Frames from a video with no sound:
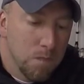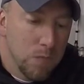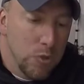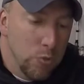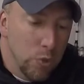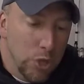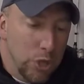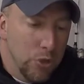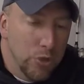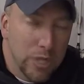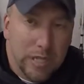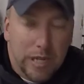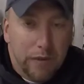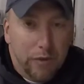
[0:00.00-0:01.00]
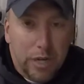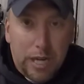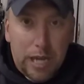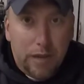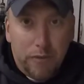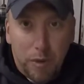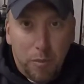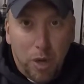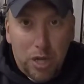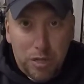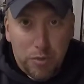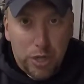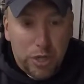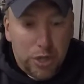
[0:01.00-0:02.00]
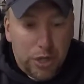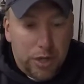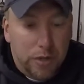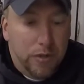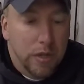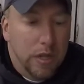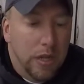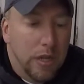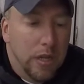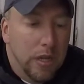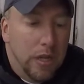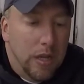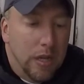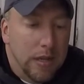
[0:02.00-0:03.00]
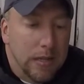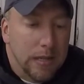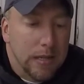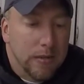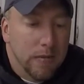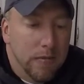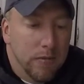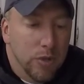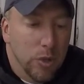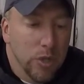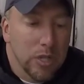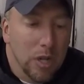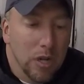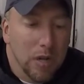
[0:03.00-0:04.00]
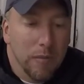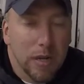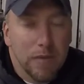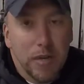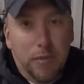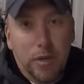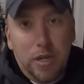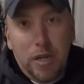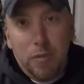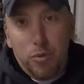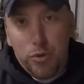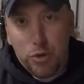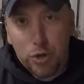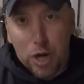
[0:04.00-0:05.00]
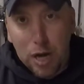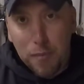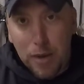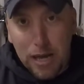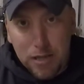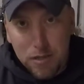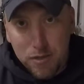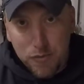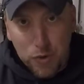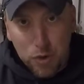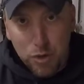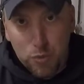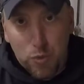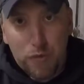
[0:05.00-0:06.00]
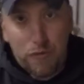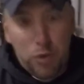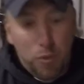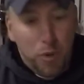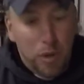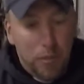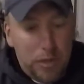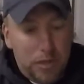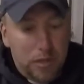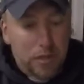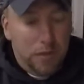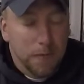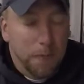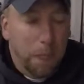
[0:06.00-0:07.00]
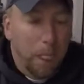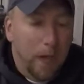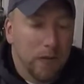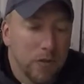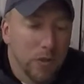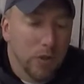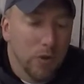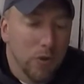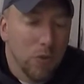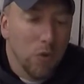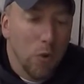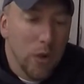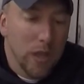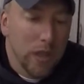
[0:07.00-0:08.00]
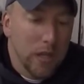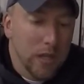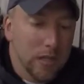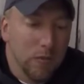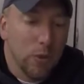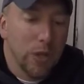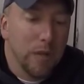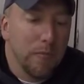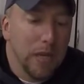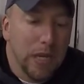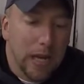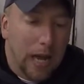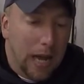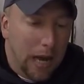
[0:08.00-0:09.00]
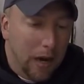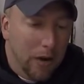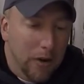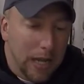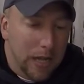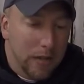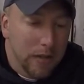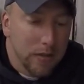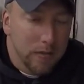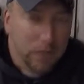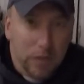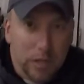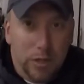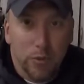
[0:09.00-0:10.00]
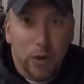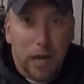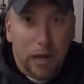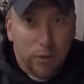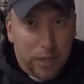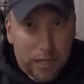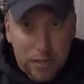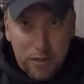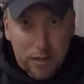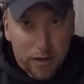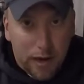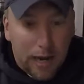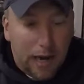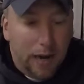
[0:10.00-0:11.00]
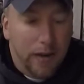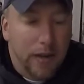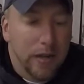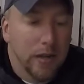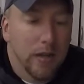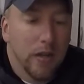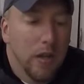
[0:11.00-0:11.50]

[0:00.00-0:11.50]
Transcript: You would use this every day if I possibly could. So let's talk about maybe a couple of the drawbacks as far as review purposes. So with this, with it being a higher end, or at least what I would consider higher end,